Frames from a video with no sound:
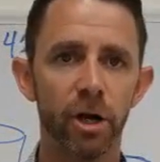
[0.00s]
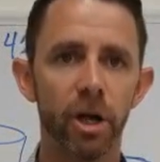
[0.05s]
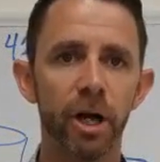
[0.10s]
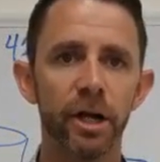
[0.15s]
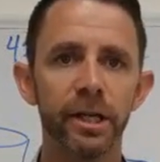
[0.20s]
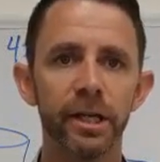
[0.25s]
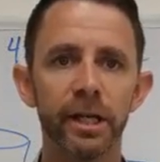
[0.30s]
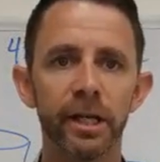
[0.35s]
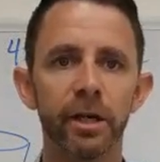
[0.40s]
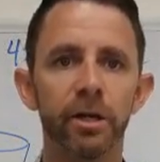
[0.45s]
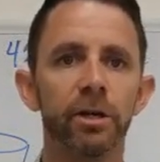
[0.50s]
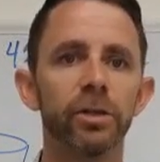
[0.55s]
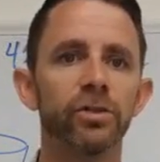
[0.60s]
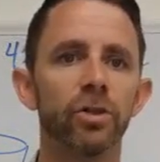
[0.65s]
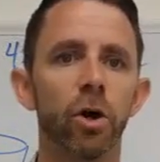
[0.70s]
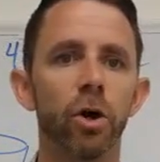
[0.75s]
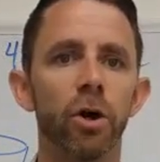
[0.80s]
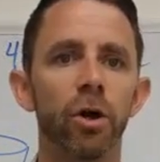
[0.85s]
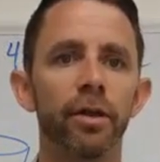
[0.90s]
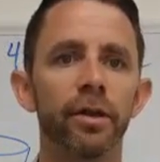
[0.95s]
On here is
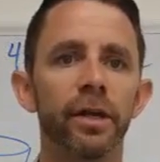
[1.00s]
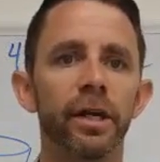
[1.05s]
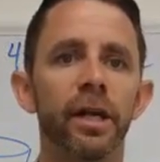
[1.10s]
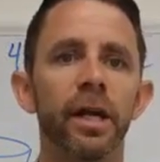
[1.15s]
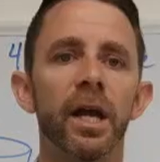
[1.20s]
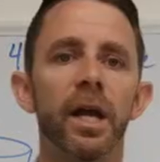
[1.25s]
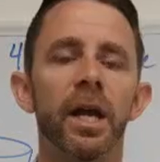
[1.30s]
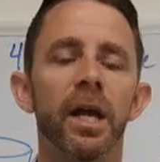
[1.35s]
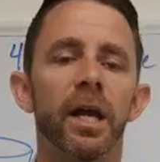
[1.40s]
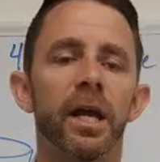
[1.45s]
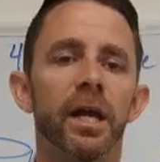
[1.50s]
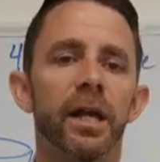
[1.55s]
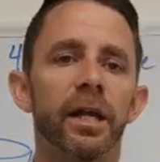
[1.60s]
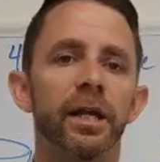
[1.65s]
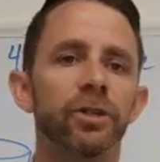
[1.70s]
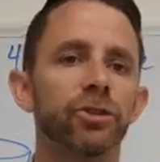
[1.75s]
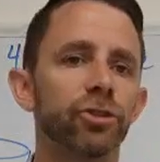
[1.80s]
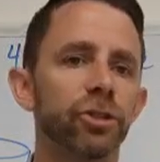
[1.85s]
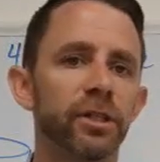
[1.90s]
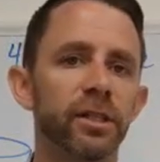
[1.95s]
all the
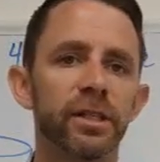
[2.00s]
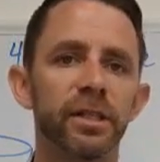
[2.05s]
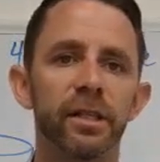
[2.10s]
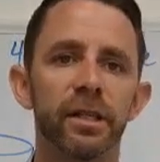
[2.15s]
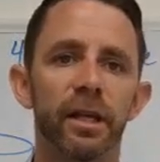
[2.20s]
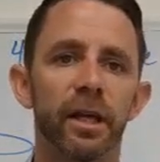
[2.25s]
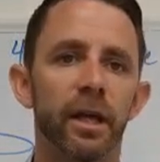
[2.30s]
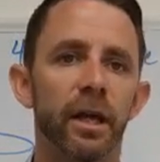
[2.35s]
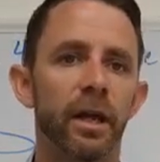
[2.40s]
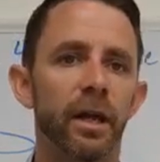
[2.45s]
interest,